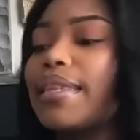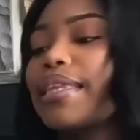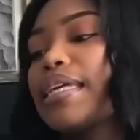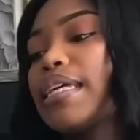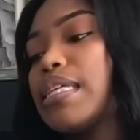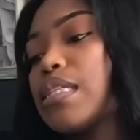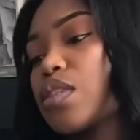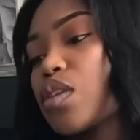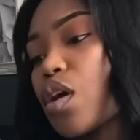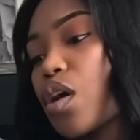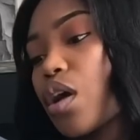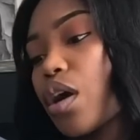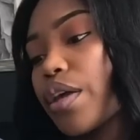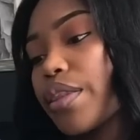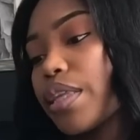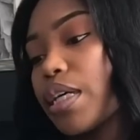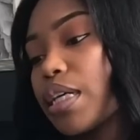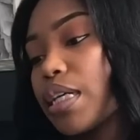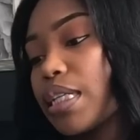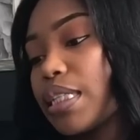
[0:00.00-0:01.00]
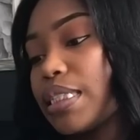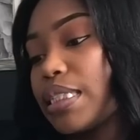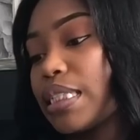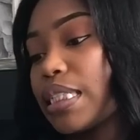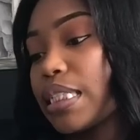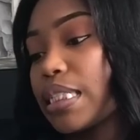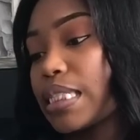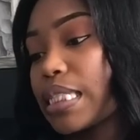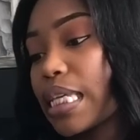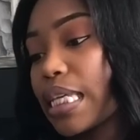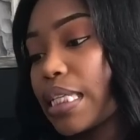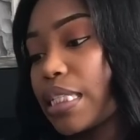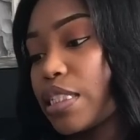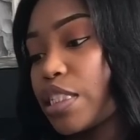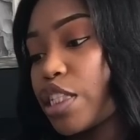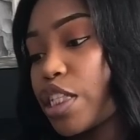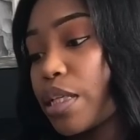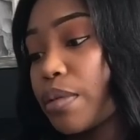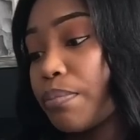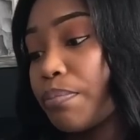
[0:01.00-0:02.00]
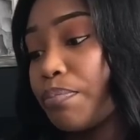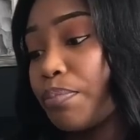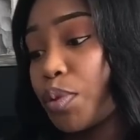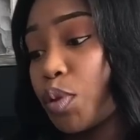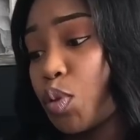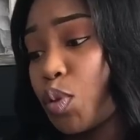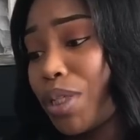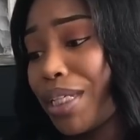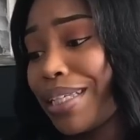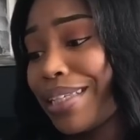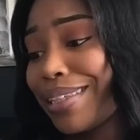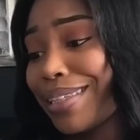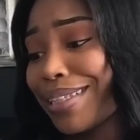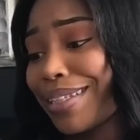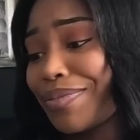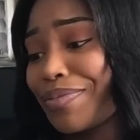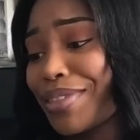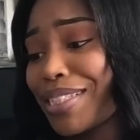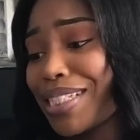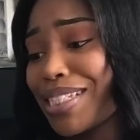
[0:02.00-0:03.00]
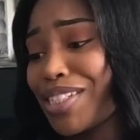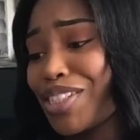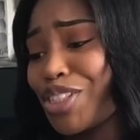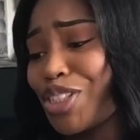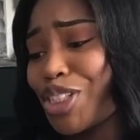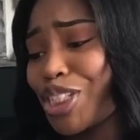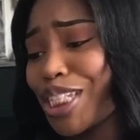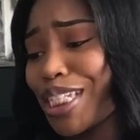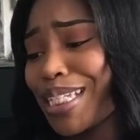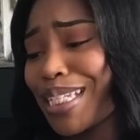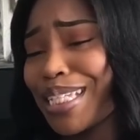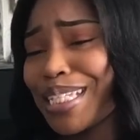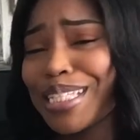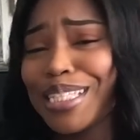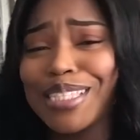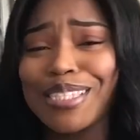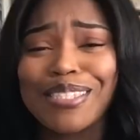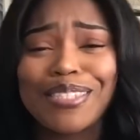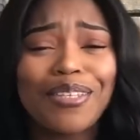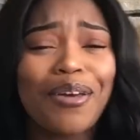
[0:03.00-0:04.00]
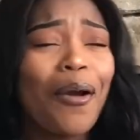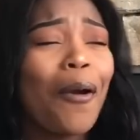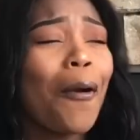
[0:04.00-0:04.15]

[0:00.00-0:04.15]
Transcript: These are the detention booty lifting jeans.